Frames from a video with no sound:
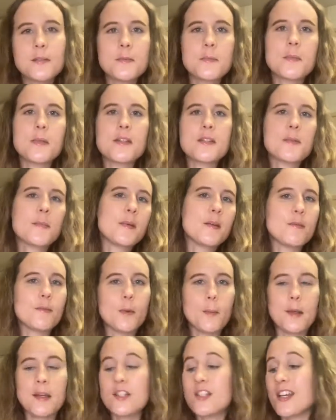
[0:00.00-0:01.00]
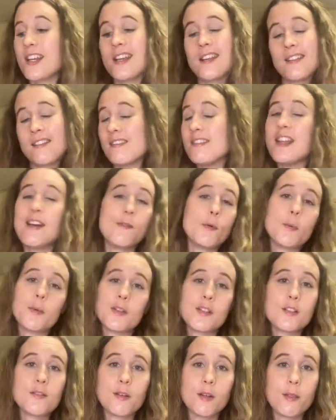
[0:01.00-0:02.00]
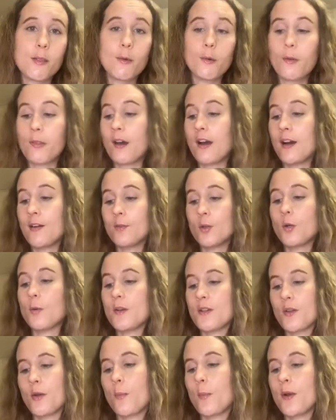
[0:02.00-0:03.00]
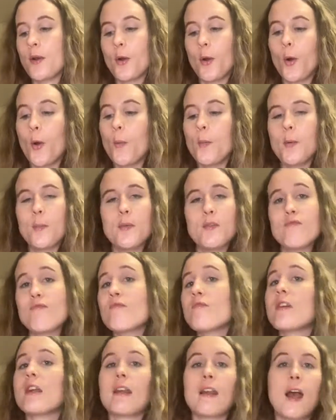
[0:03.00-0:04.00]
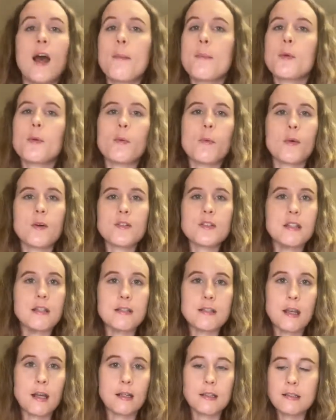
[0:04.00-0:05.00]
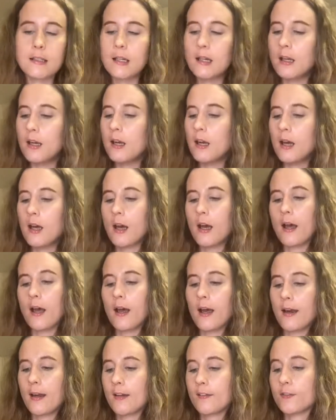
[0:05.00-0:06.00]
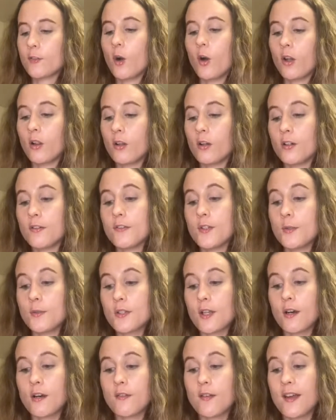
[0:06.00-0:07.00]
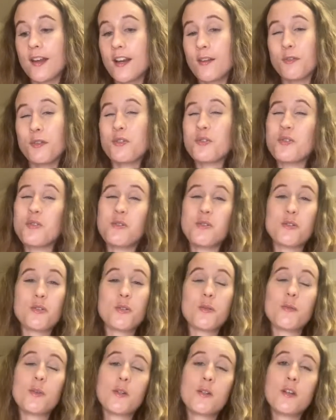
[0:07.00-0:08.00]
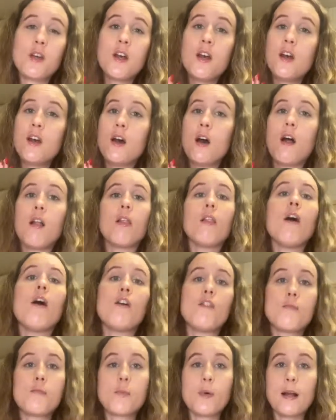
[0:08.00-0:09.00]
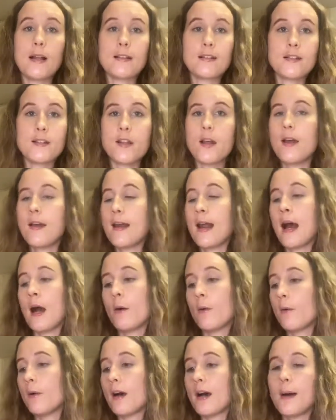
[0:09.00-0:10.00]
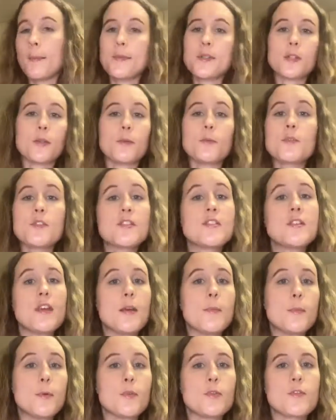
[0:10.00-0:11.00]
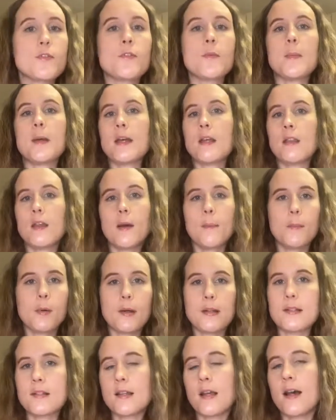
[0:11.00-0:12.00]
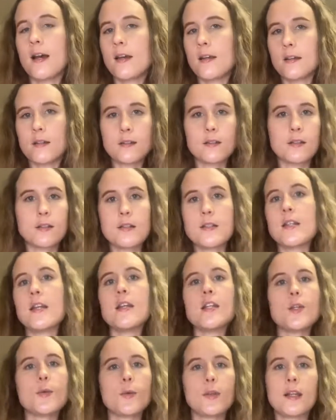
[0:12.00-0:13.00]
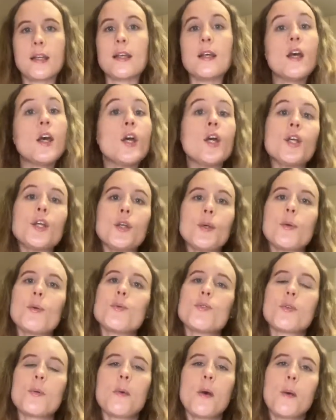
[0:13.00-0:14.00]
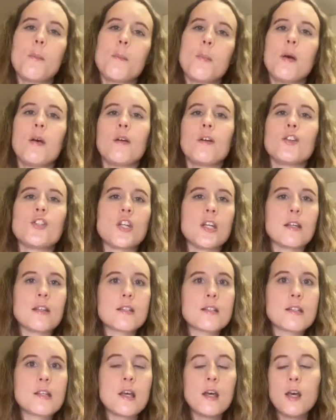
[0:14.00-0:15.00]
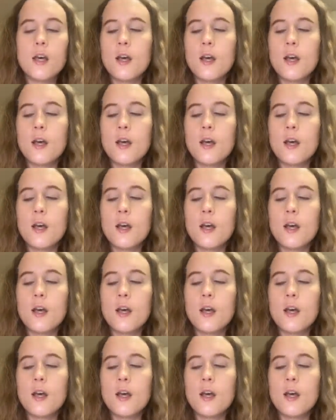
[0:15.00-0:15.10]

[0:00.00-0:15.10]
it's a bit rubbish. Never once have I thought that. I've always opened it up and been really happy with what's inside. And I've got a lot of use out of it. And I've also discovered a lot of brands that are now absolute staples for me. They're brands that I continually use and purchase